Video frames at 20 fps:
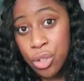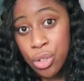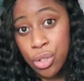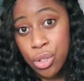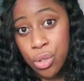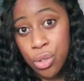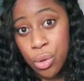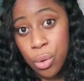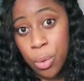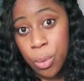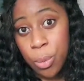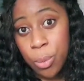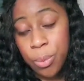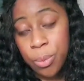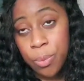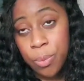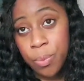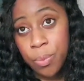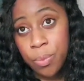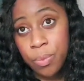So
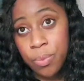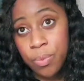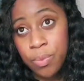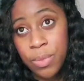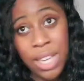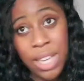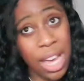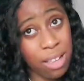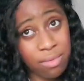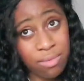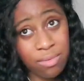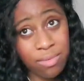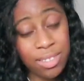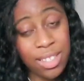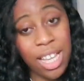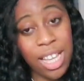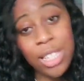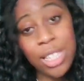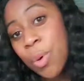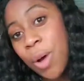yeah,
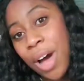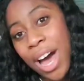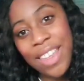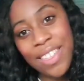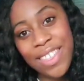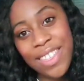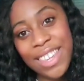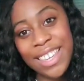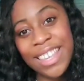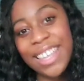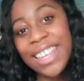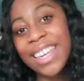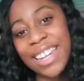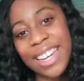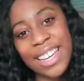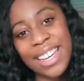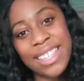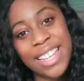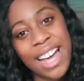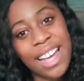that's what I think it
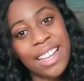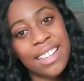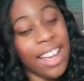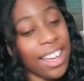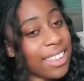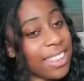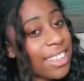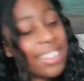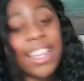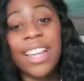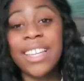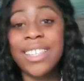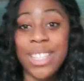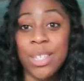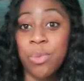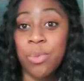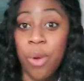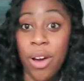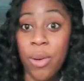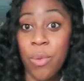is, and I think that
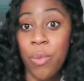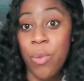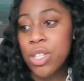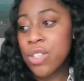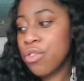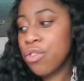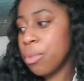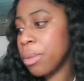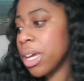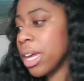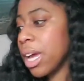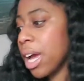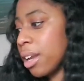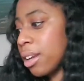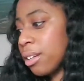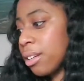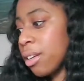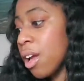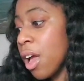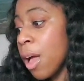is what it was for me.
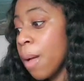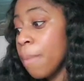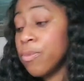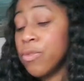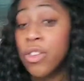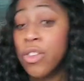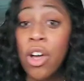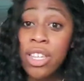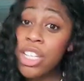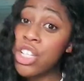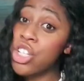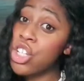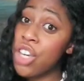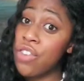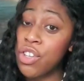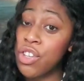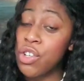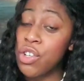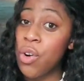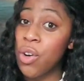And not
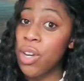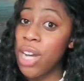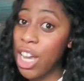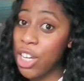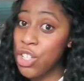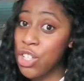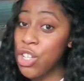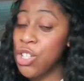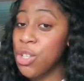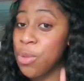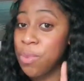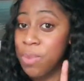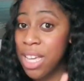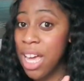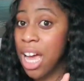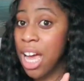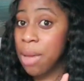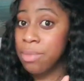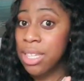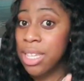achieving your goal actually
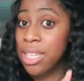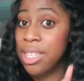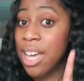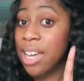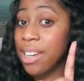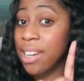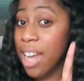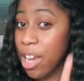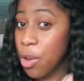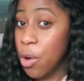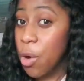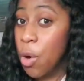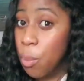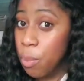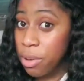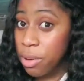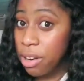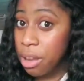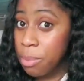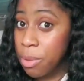sometimes is an eye
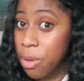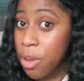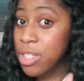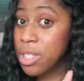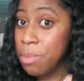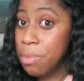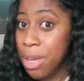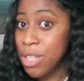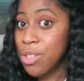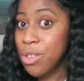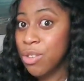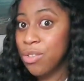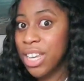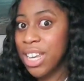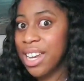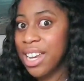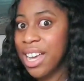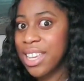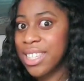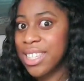opener, because it makes you
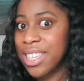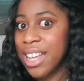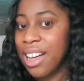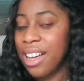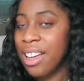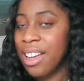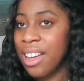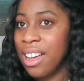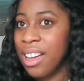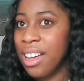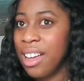realize that,